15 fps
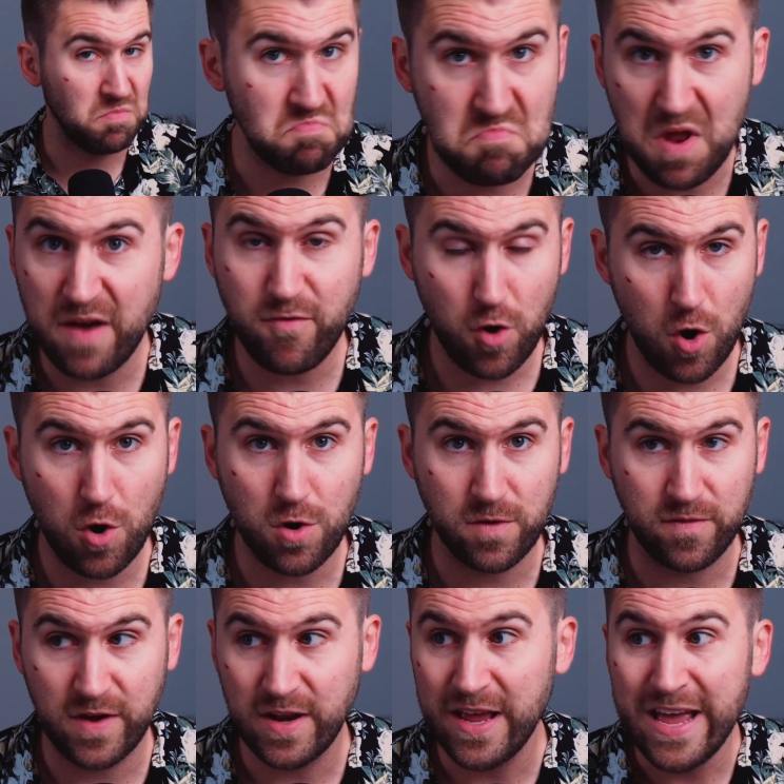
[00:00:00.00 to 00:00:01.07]
never heard
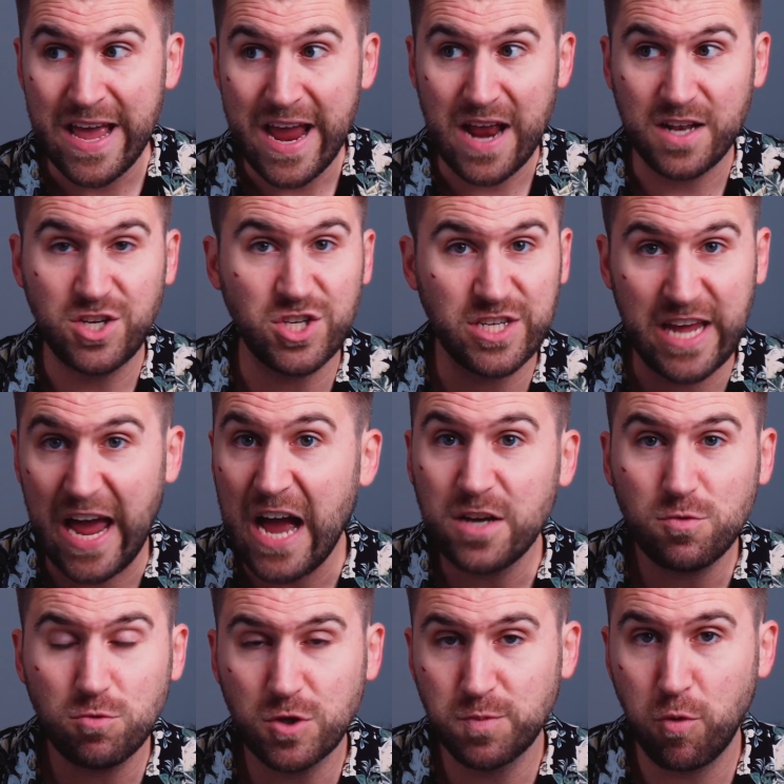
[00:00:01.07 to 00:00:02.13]
of it, and just
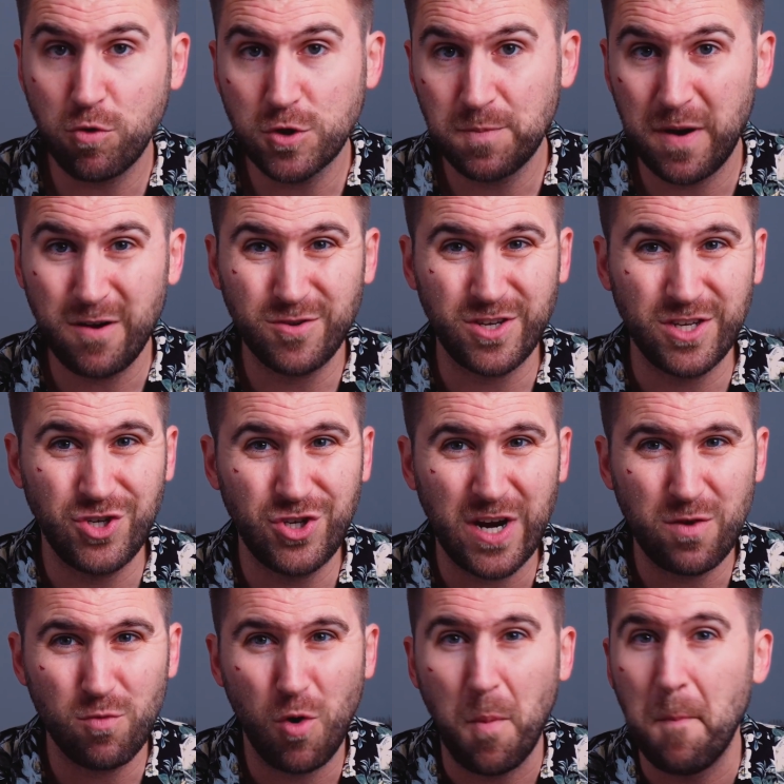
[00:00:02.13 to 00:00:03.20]
casual sports bettors in
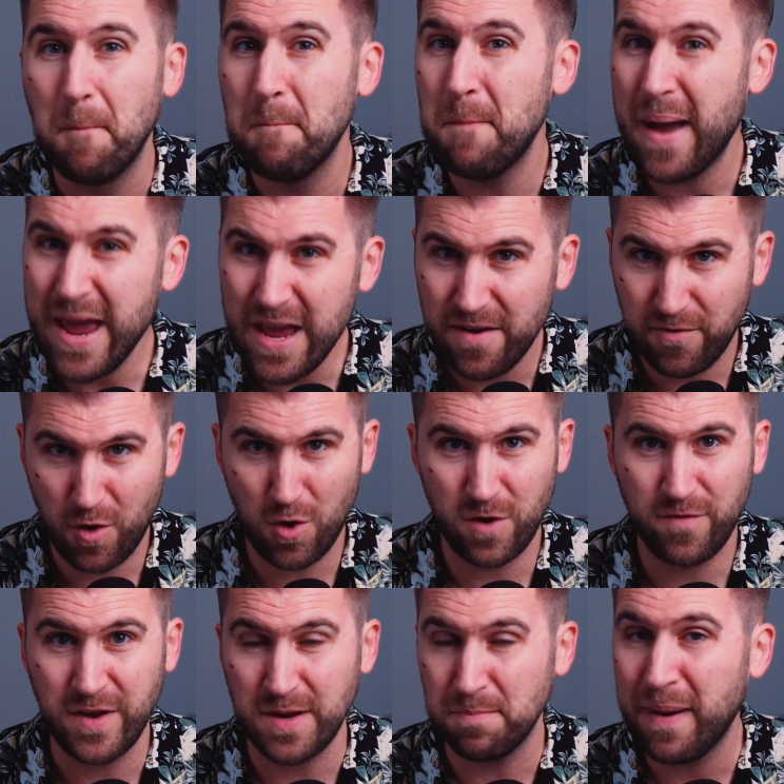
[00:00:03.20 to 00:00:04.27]
general may have heard of it in